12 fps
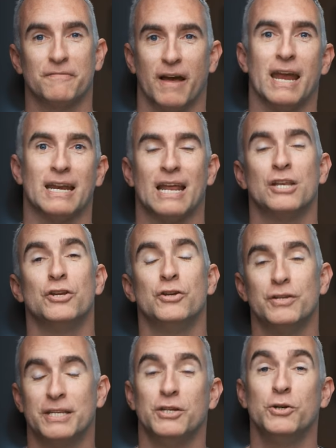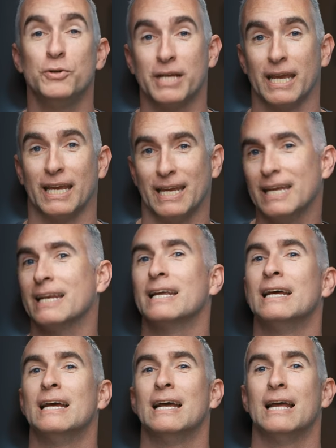vain and you take a hit
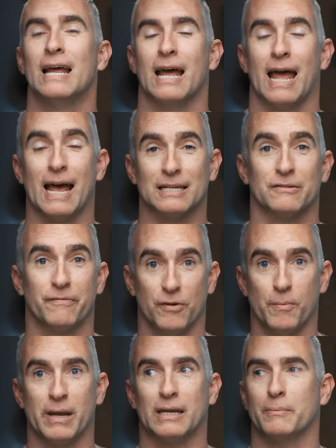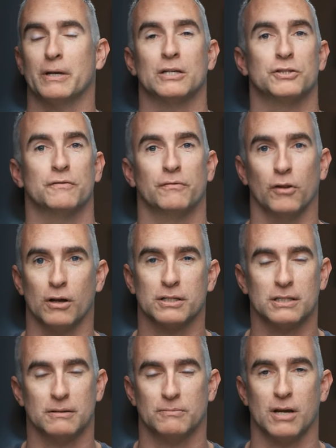as a filmmaker because you've
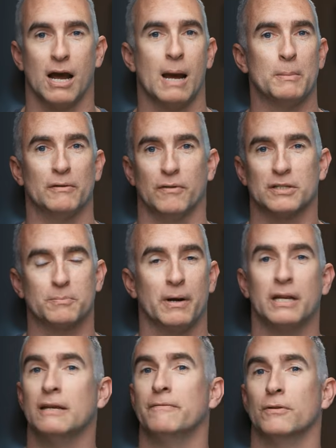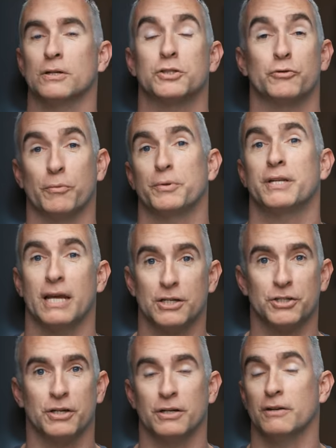lost time, you've lost money, you've lost your
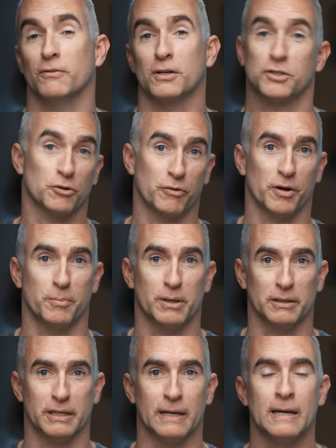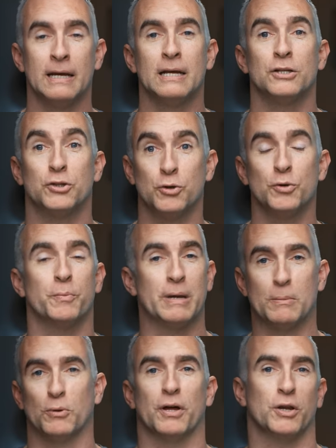reputation, you've lost your credibility to the
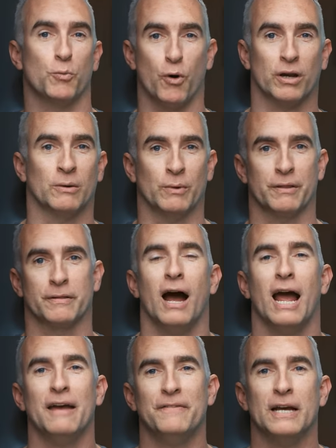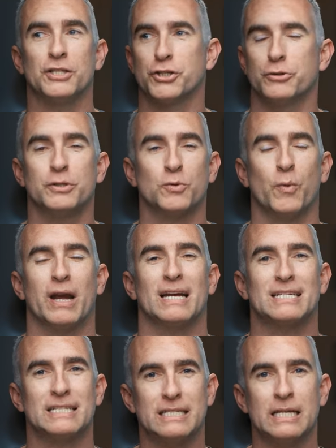people that you're working with. I have had shoots where
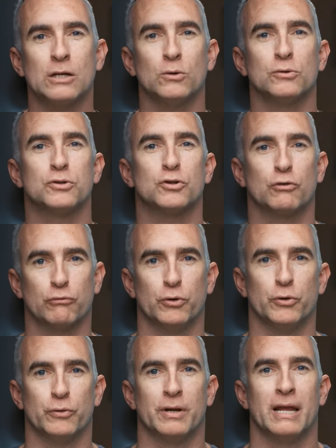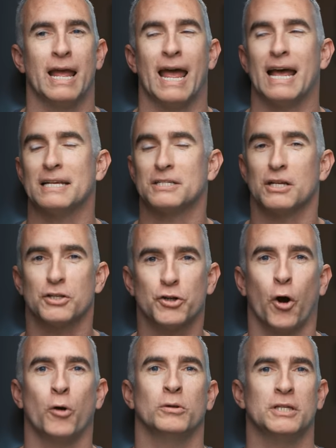a single screw has
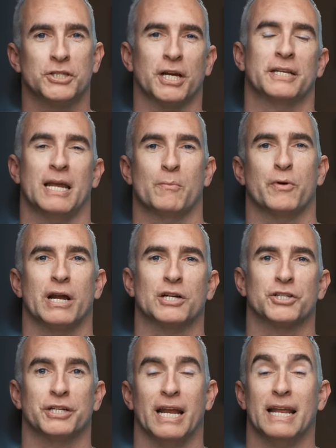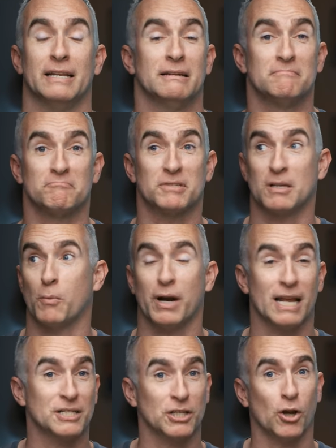totally shut down production and someone
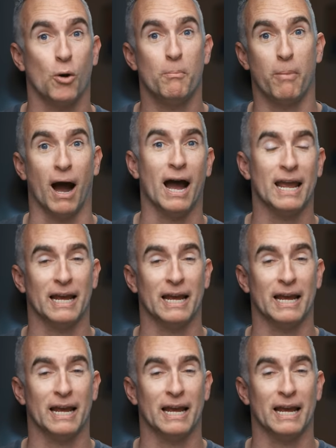has to go buy